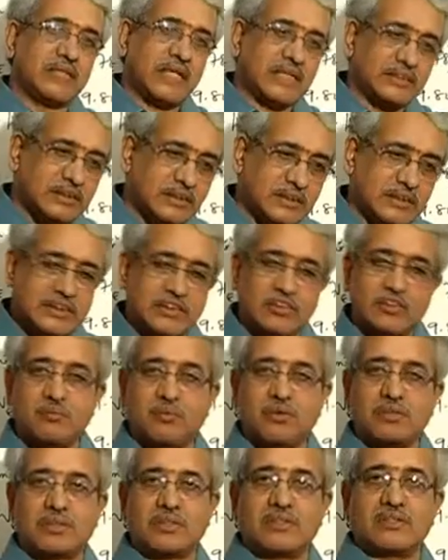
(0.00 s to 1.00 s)
the acceleration of the
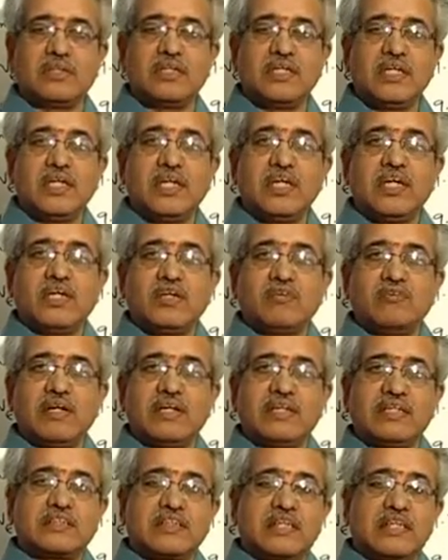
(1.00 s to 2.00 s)
motion.
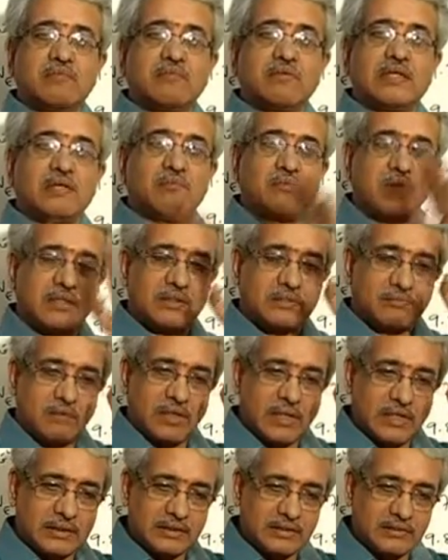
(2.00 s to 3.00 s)
Weight does not depend upon the
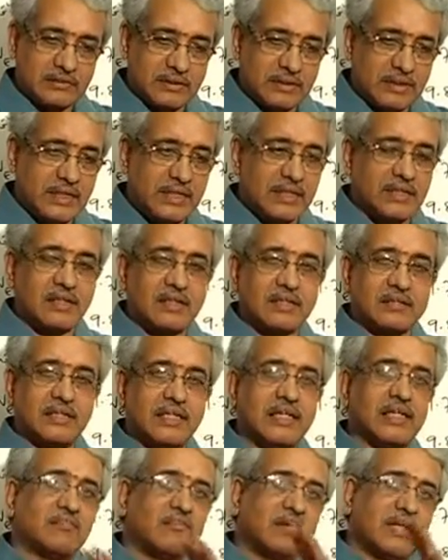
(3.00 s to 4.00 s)
bodies here or
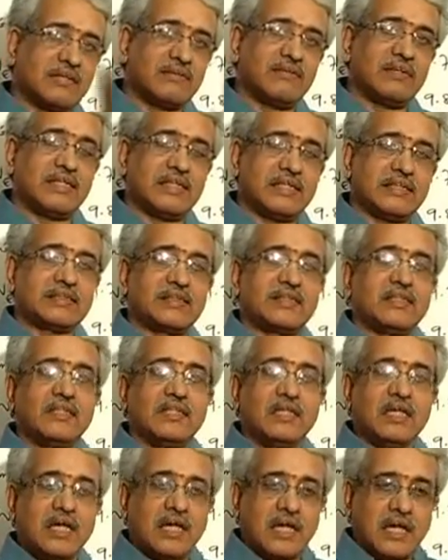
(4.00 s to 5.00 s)
there, whatever it is.
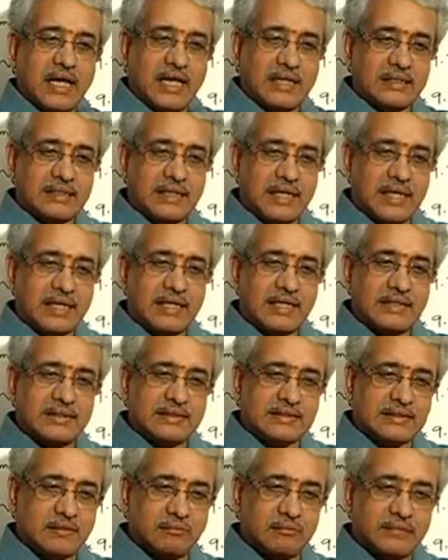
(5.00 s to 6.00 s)
As long as it
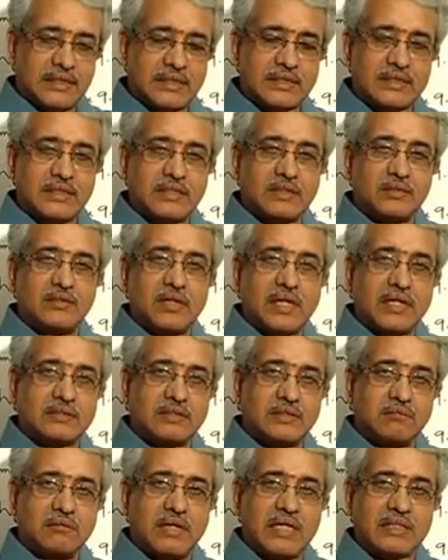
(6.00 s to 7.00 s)
is subjected to
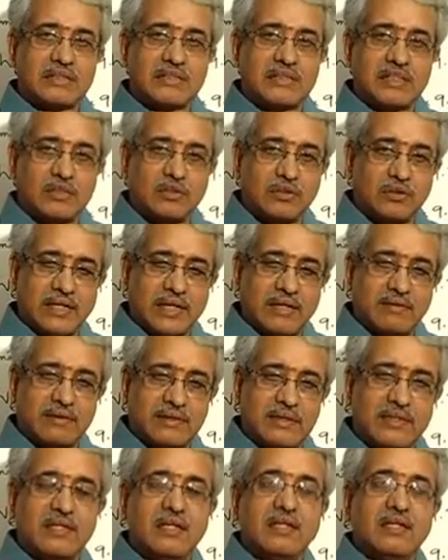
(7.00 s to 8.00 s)
some acceleration to
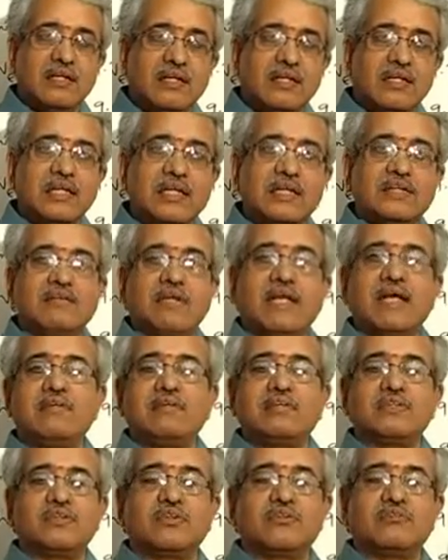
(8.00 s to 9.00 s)
gravity, it will have
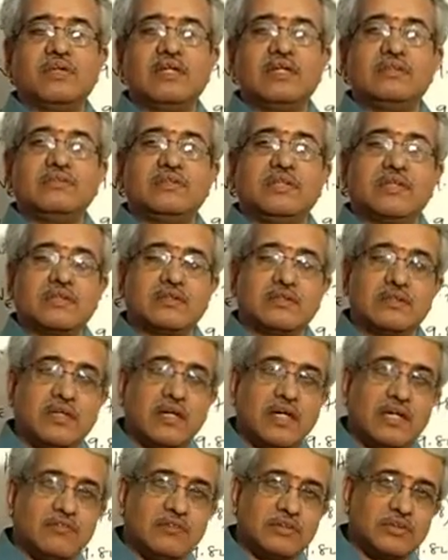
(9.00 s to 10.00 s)
its own value there,
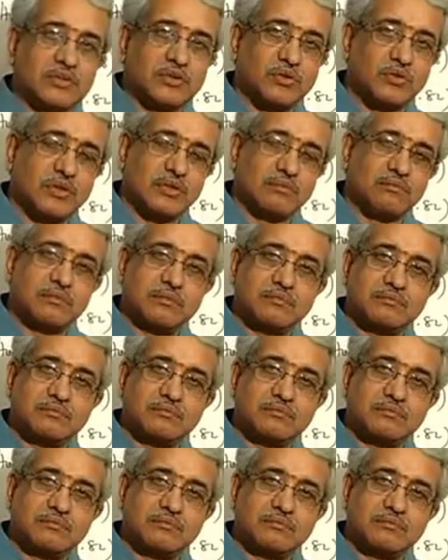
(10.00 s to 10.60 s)
always shown up.